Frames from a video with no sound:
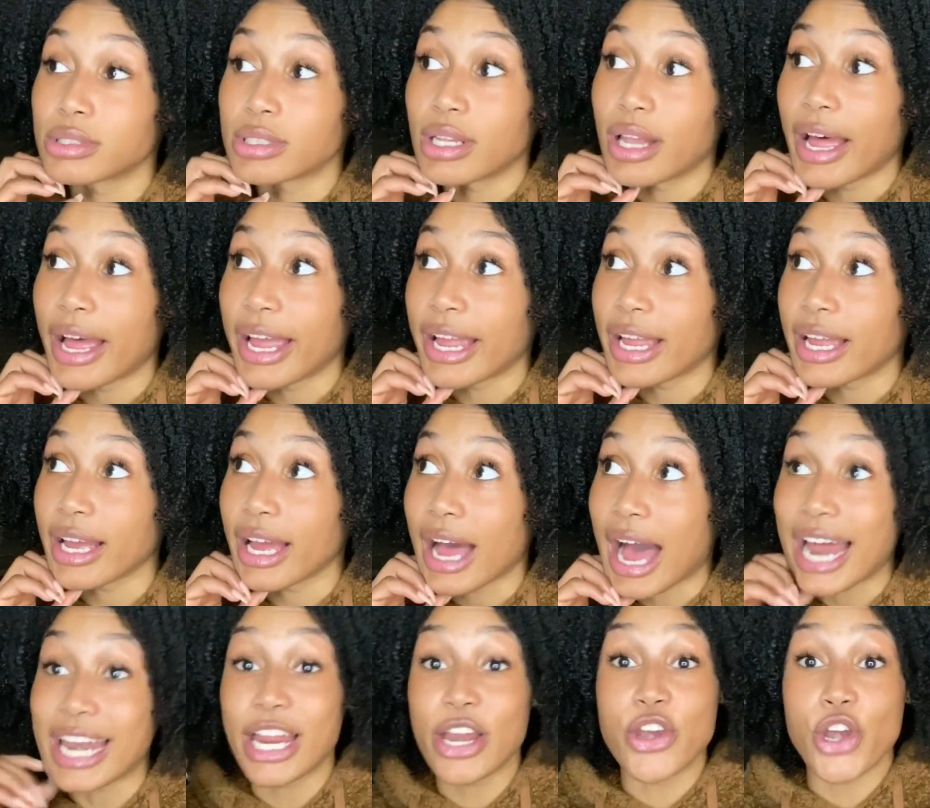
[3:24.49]
Like,
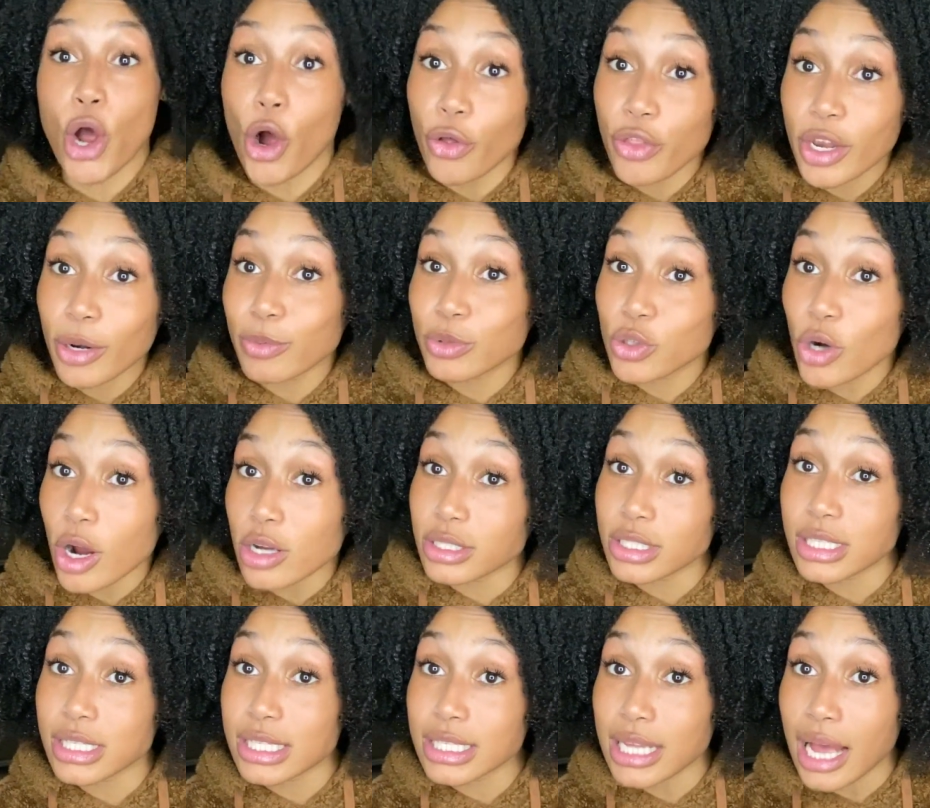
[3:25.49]
I didn't know that it was Crohn's
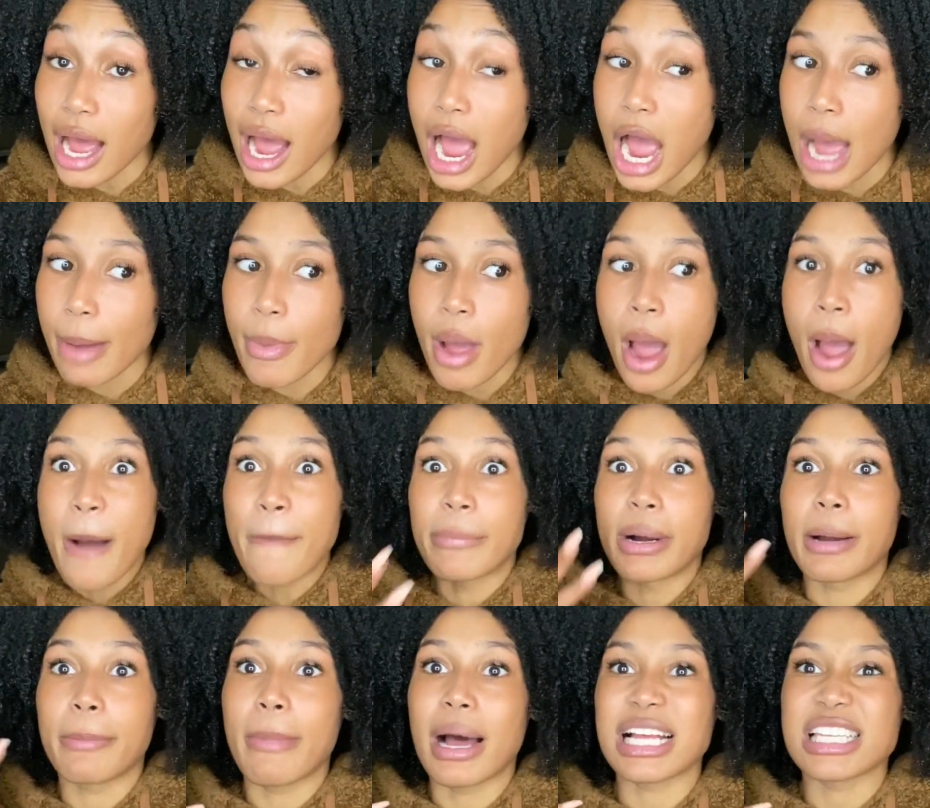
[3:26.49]
at the time,
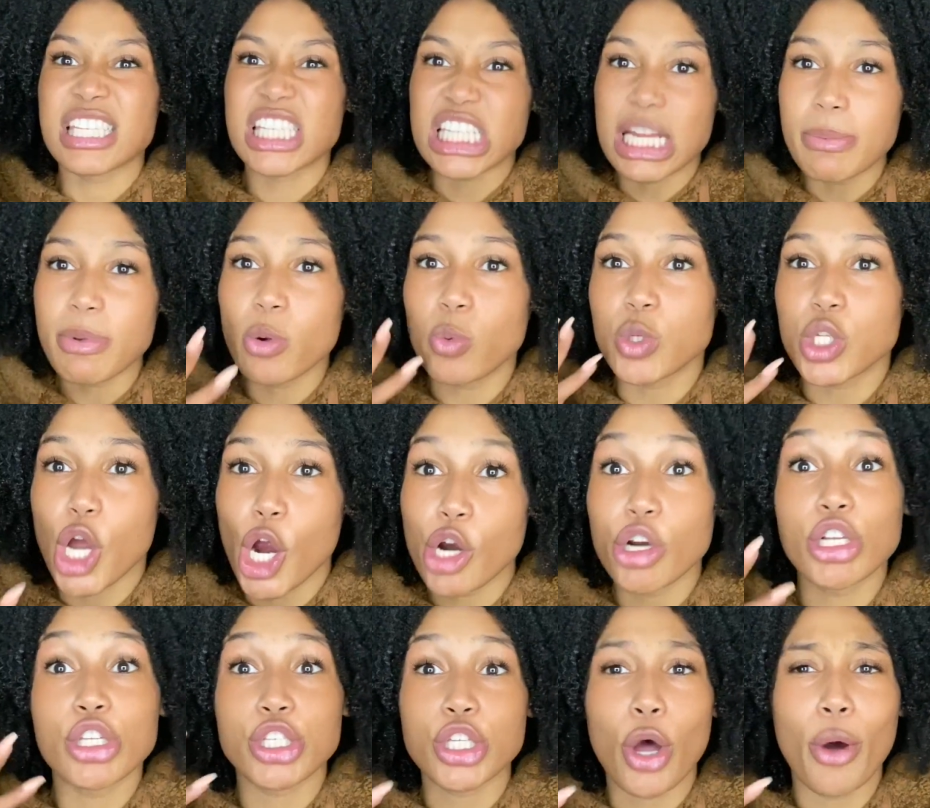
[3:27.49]
but my stomach was
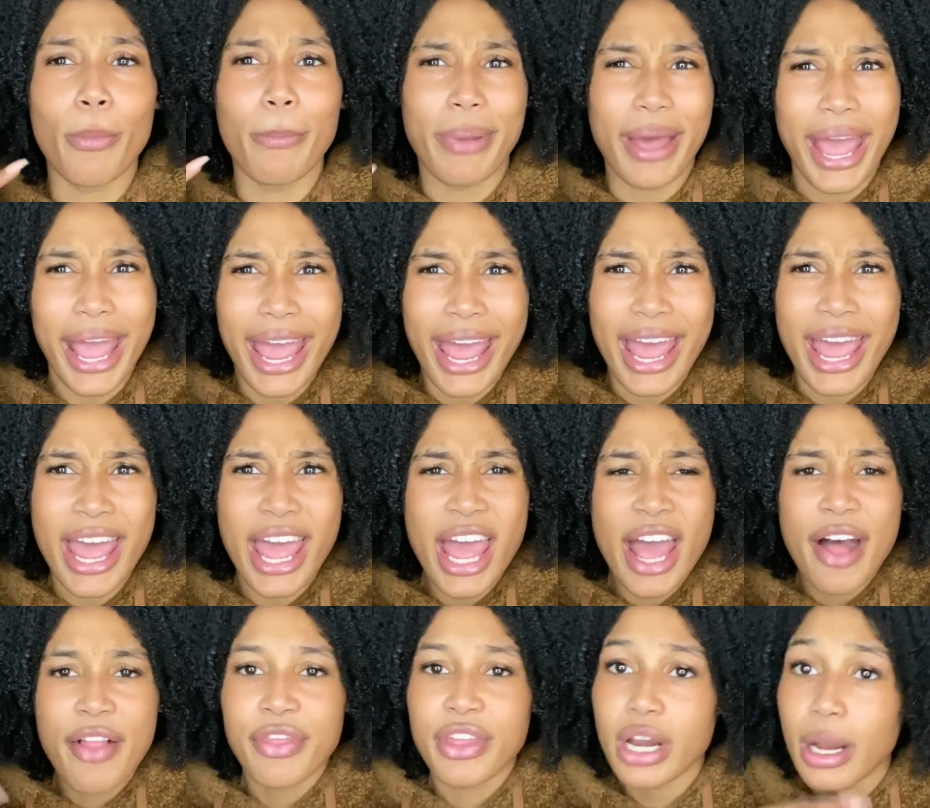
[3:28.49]
hurting so bad
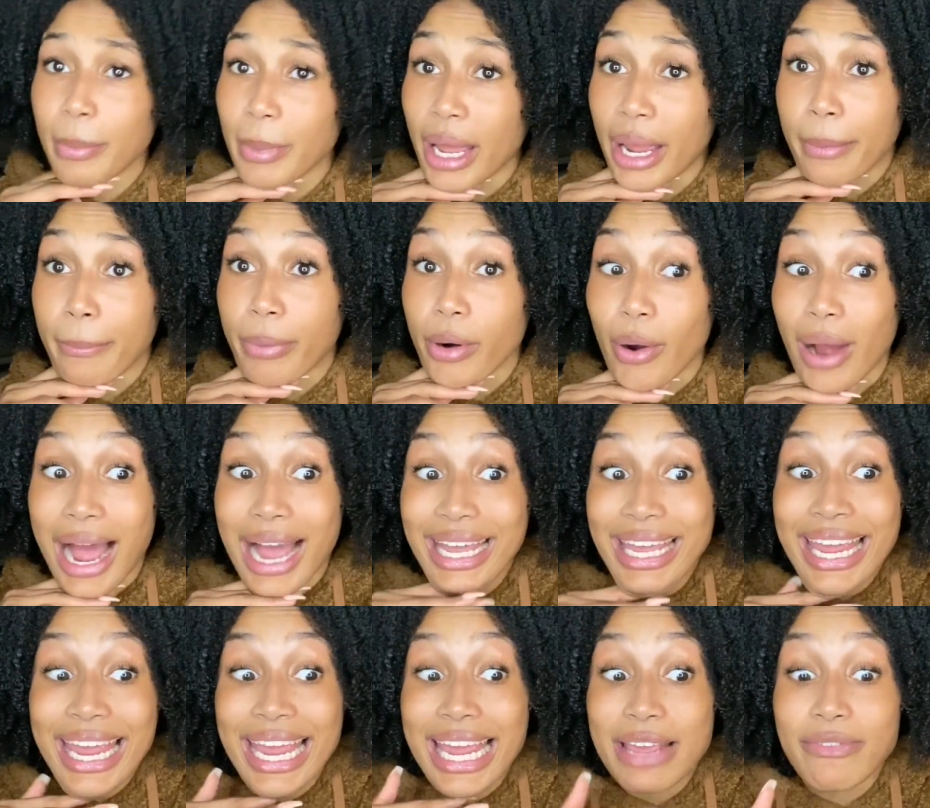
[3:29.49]
that I'm like, bro, I
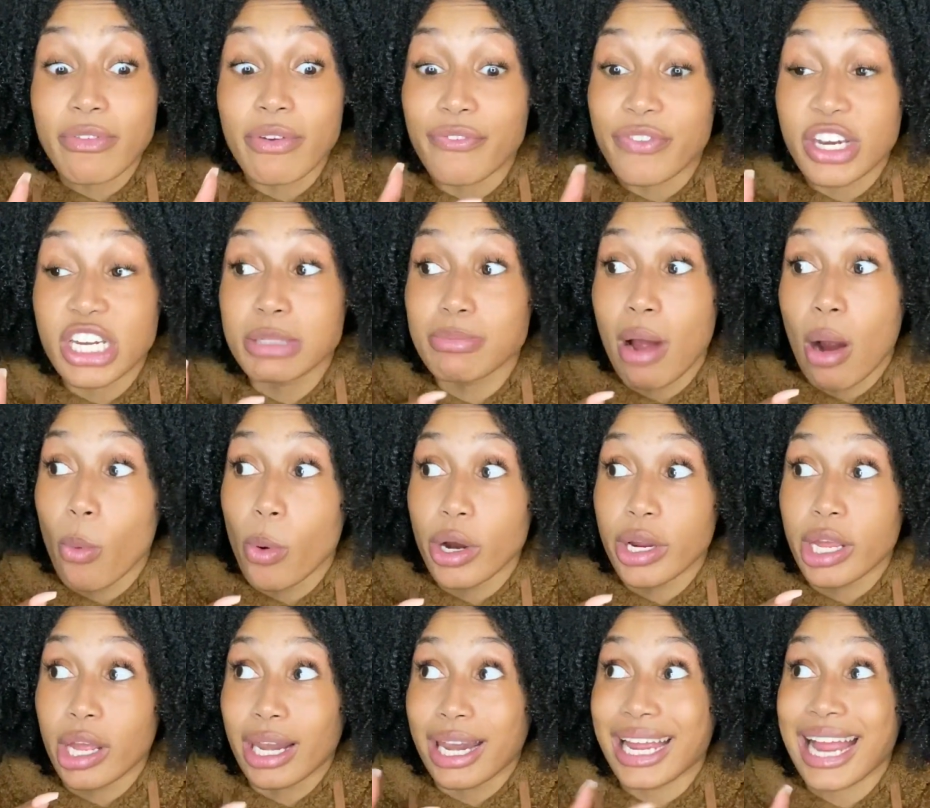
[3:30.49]
can't even finish my
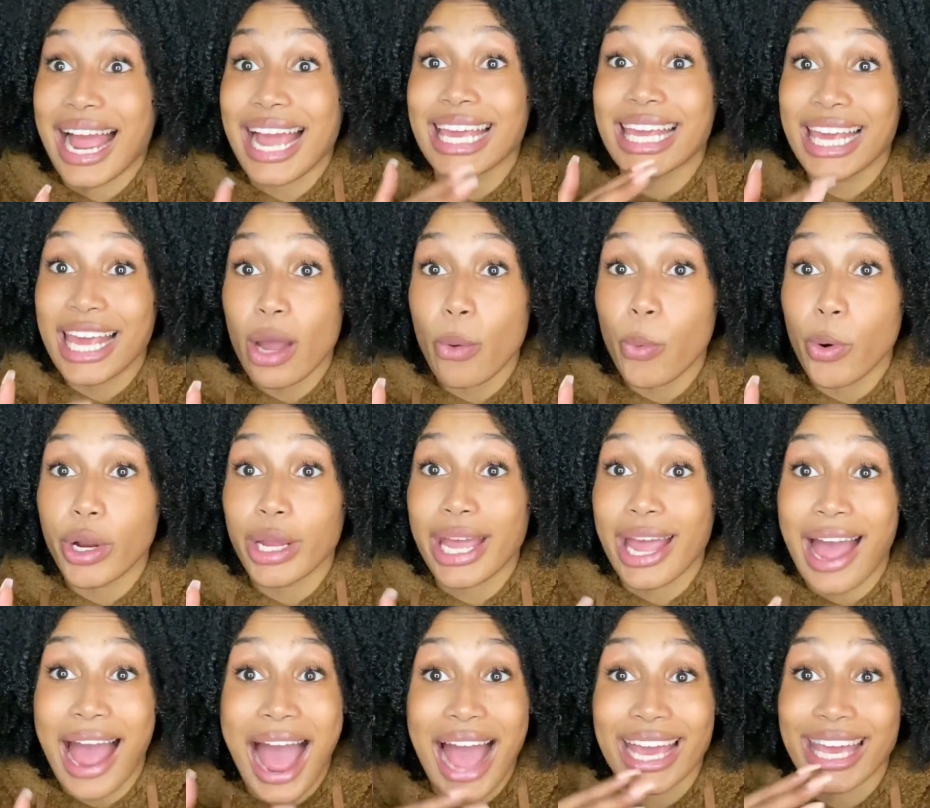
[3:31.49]
workout. Like, I can't work
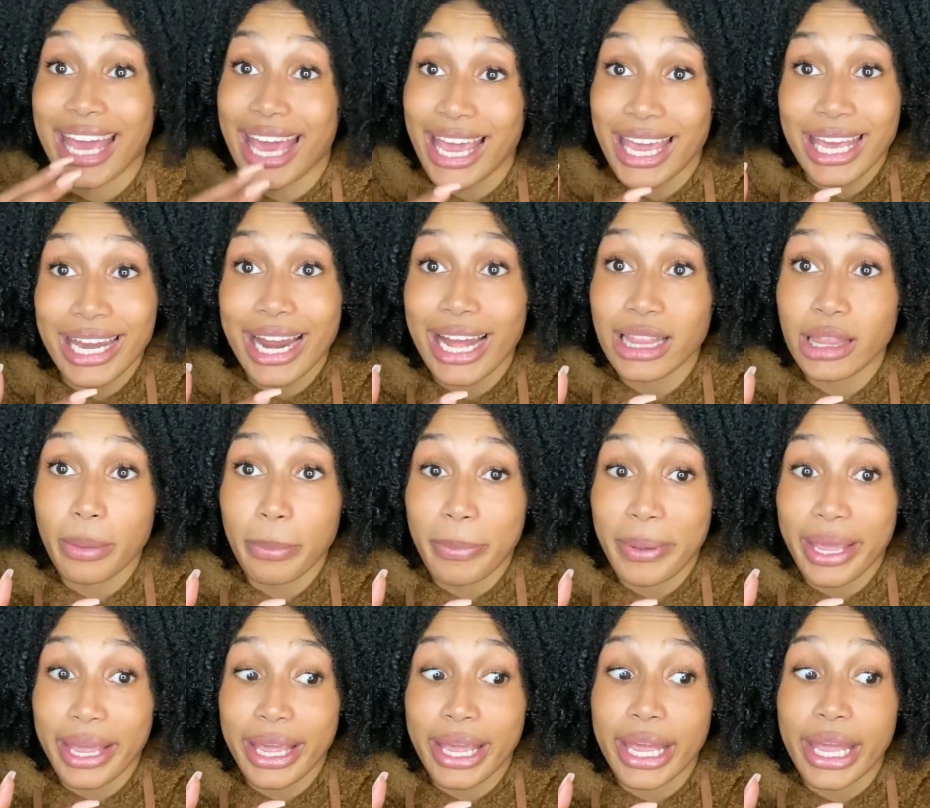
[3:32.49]
out. I can't get out the
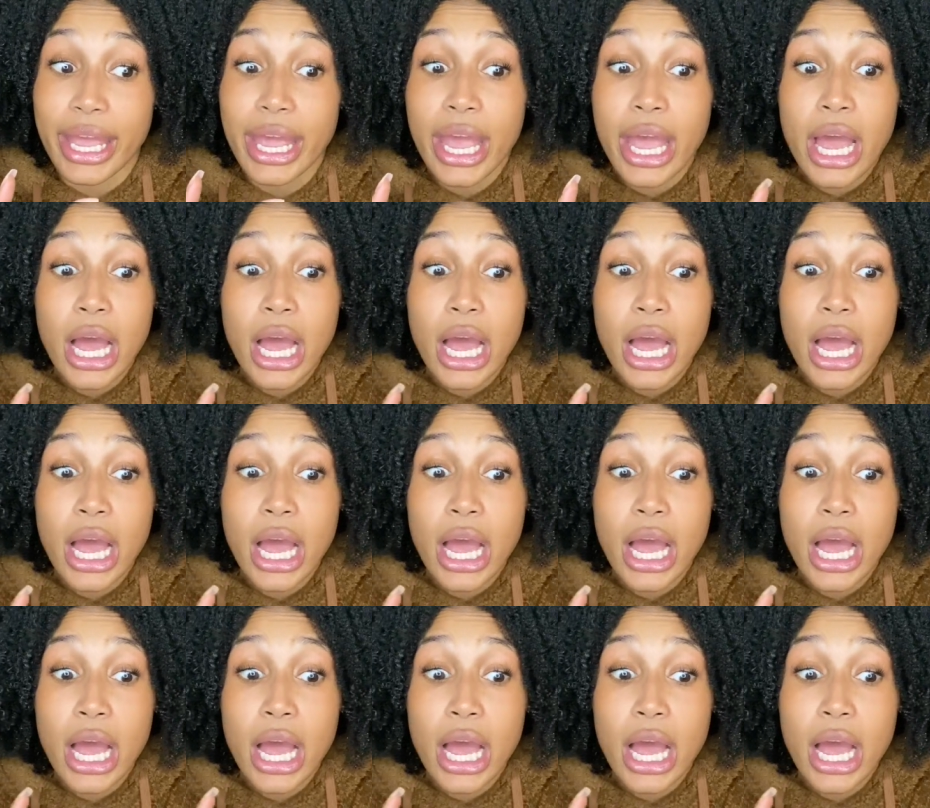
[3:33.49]
bed.